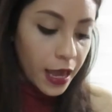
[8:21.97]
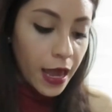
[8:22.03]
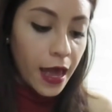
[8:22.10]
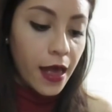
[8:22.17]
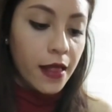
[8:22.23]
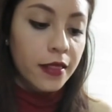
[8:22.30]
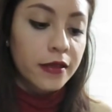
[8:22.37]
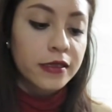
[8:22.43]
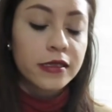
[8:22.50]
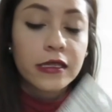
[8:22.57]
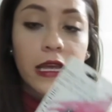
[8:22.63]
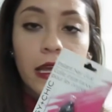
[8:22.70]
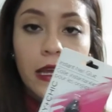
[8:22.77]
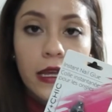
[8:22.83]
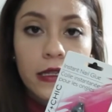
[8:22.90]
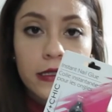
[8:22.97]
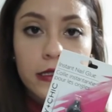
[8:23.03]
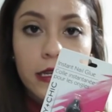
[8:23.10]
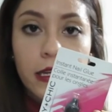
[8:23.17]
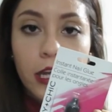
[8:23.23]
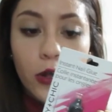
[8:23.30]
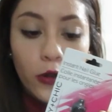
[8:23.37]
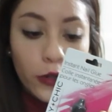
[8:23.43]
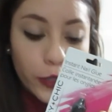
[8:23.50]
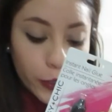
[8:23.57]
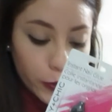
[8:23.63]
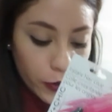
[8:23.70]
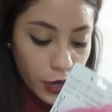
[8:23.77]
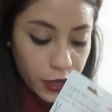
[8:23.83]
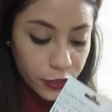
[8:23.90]
and this instant nail
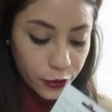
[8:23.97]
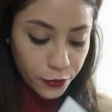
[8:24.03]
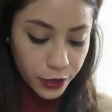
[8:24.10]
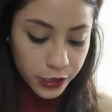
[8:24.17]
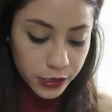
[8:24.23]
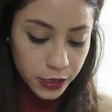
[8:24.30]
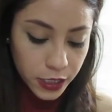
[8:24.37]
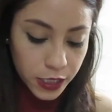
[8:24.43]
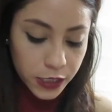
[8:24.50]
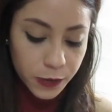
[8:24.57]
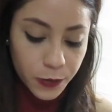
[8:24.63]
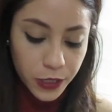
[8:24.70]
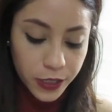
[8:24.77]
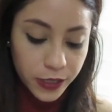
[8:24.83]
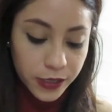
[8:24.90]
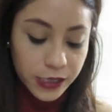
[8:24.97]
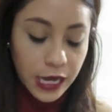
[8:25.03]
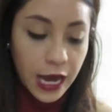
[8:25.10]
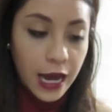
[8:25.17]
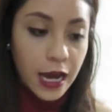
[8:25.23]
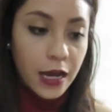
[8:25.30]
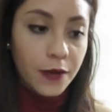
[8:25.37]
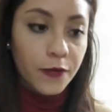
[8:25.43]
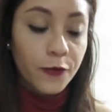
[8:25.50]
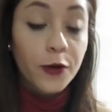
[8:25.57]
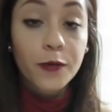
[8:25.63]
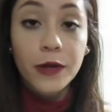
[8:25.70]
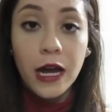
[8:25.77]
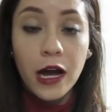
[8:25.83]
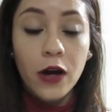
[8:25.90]
glue. And the reason is because I,
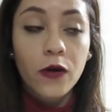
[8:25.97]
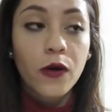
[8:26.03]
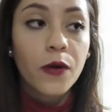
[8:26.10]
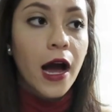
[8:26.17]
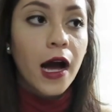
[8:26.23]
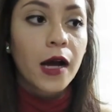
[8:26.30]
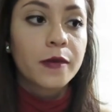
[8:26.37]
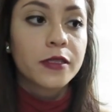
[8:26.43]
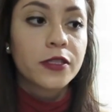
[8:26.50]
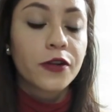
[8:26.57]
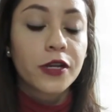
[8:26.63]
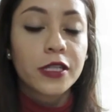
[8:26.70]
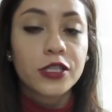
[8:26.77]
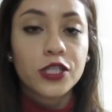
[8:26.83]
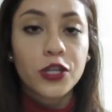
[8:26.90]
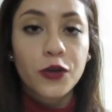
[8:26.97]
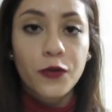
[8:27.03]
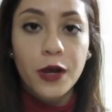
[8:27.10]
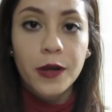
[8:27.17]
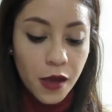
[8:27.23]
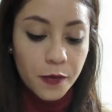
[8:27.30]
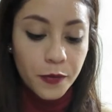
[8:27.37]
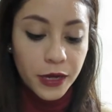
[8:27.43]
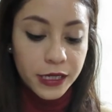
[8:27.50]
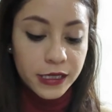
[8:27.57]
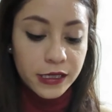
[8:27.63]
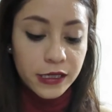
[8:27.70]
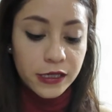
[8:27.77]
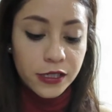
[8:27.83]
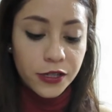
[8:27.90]
from now I'm starting to create my
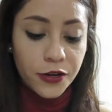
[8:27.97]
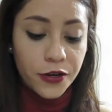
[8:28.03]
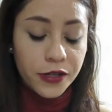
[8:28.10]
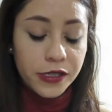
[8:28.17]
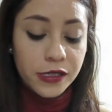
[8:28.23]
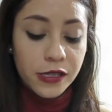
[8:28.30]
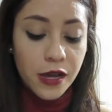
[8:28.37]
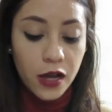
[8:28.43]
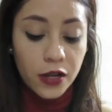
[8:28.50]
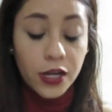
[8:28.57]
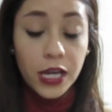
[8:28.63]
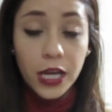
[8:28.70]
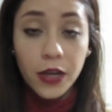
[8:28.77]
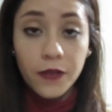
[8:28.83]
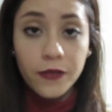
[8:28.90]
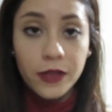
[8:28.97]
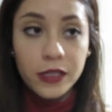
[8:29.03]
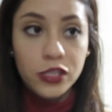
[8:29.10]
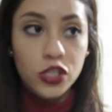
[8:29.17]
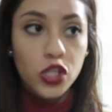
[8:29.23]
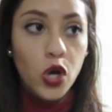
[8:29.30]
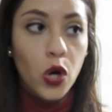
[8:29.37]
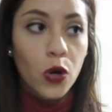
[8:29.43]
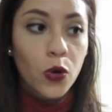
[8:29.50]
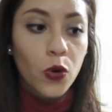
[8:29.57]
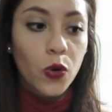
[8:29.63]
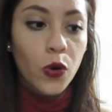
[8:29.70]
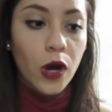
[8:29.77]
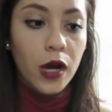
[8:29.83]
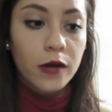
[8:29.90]
sister's gift,
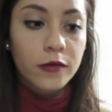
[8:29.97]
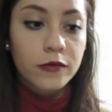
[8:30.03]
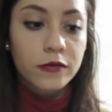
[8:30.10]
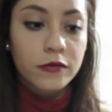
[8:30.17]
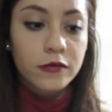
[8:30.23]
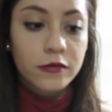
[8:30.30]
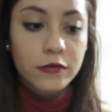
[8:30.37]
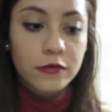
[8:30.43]
so I'm